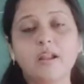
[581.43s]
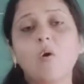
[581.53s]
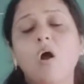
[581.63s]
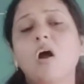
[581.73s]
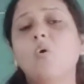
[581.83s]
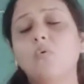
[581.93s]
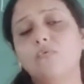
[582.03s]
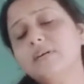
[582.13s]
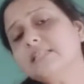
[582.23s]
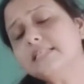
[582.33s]
Now
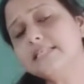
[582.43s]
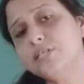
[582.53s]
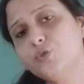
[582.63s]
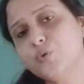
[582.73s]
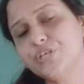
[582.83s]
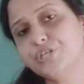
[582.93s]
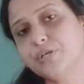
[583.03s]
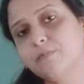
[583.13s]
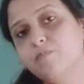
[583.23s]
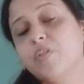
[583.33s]
how one state to
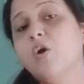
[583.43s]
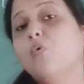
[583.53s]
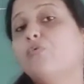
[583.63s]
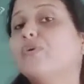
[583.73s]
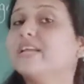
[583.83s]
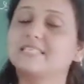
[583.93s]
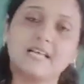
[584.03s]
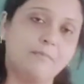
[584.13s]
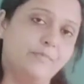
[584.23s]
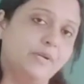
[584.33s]
another? For
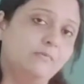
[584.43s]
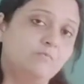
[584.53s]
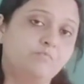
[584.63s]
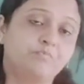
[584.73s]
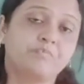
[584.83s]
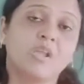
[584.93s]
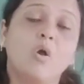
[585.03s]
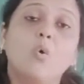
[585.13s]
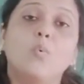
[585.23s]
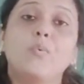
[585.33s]
example,
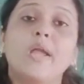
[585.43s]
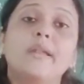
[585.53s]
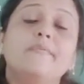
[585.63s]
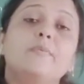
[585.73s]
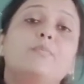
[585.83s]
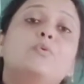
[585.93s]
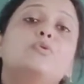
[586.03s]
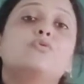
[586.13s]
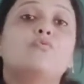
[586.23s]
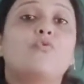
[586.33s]
when we
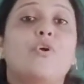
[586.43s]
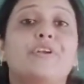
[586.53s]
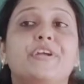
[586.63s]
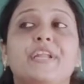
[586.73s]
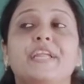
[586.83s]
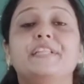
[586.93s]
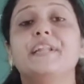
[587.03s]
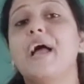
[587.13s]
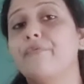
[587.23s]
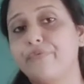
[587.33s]
put water in the
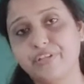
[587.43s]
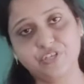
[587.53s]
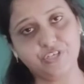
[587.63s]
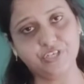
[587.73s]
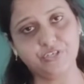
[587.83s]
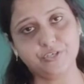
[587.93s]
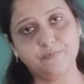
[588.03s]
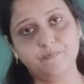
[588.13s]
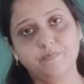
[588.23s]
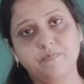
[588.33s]
refrigerator,
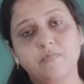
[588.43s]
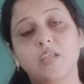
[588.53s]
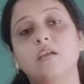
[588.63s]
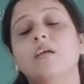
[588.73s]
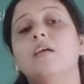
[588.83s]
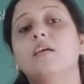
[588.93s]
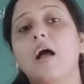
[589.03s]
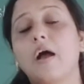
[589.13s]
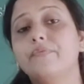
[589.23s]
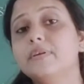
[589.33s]

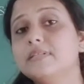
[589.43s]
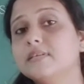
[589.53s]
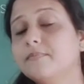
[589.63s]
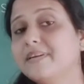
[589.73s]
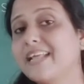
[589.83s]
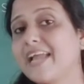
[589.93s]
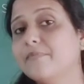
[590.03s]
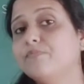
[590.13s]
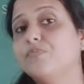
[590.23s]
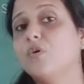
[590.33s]
after some
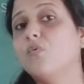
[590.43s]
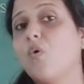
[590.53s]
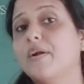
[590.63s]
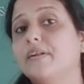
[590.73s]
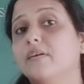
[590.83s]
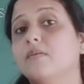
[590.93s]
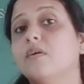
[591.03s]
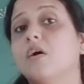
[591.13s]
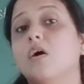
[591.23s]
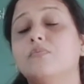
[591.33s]
time the water,
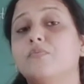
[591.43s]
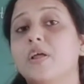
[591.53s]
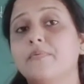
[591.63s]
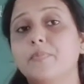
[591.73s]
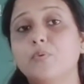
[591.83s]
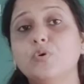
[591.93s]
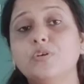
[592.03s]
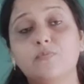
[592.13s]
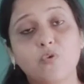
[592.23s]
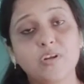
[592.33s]
or when we
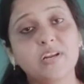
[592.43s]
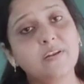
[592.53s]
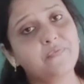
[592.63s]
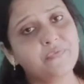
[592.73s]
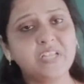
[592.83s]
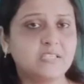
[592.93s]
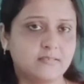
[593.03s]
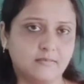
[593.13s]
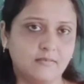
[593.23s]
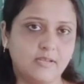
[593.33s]
put water in
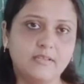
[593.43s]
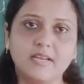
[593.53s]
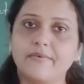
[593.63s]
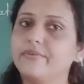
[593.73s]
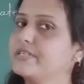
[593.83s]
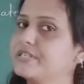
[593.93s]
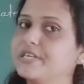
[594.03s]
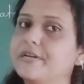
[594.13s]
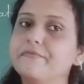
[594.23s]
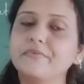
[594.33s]
freezer, in the
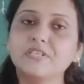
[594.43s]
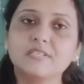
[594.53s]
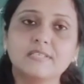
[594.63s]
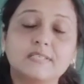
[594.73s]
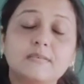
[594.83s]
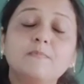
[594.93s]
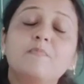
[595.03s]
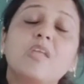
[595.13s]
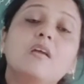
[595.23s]
refrigerator in freezer system,